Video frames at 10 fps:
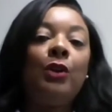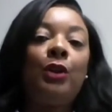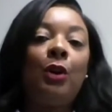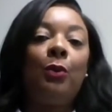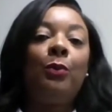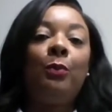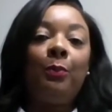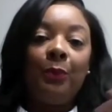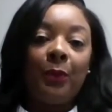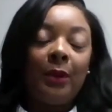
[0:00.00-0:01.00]
So
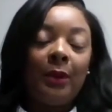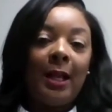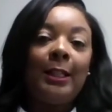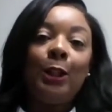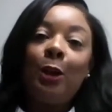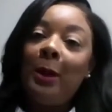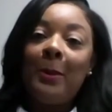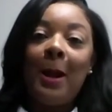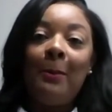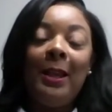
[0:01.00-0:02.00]
that's a little bit
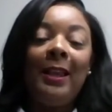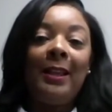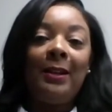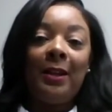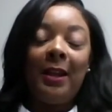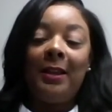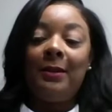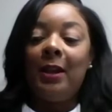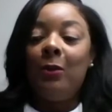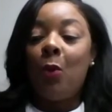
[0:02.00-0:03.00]
about me
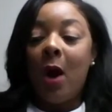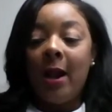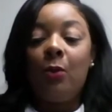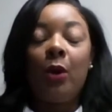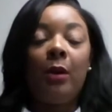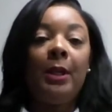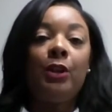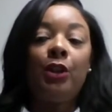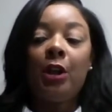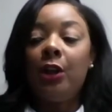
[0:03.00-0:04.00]
and why I want to be a
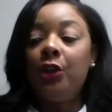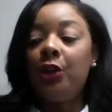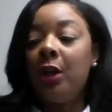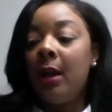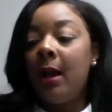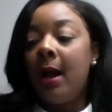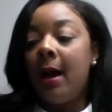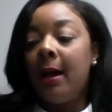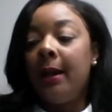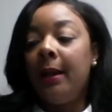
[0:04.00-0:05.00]
judge.
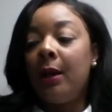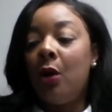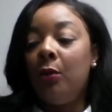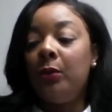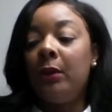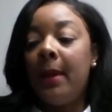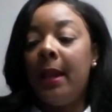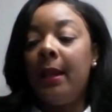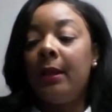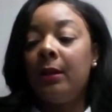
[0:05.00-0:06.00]
I hope to
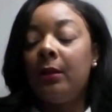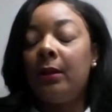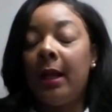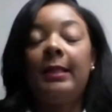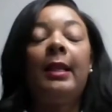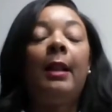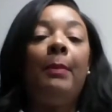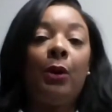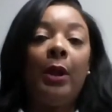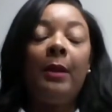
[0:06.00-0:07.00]
make, like I said, a
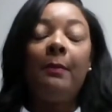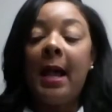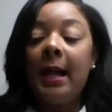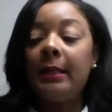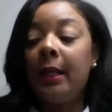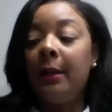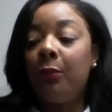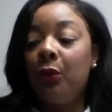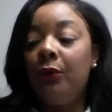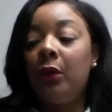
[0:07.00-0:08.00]
bigger impact and
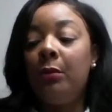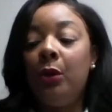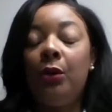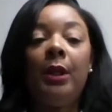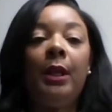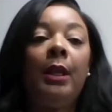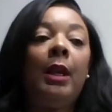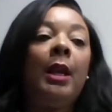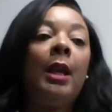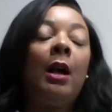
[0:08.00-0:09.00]
improve the community
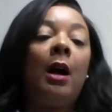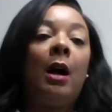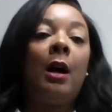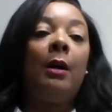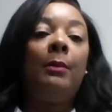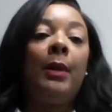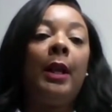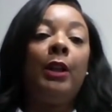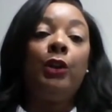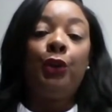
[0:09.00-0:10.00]

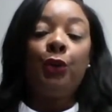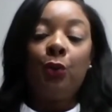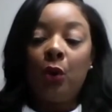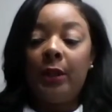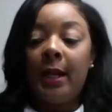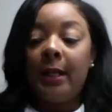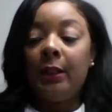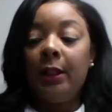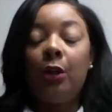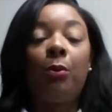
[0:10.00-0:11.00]
and ensure that the
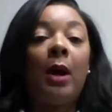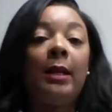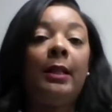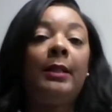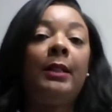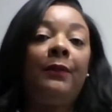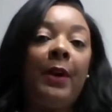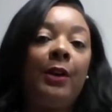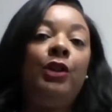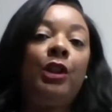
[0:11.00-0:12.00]
legal process is
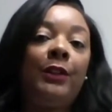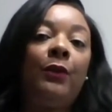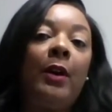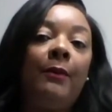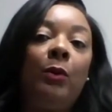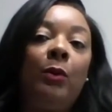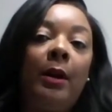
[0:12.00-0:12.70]
fair and just for everyone.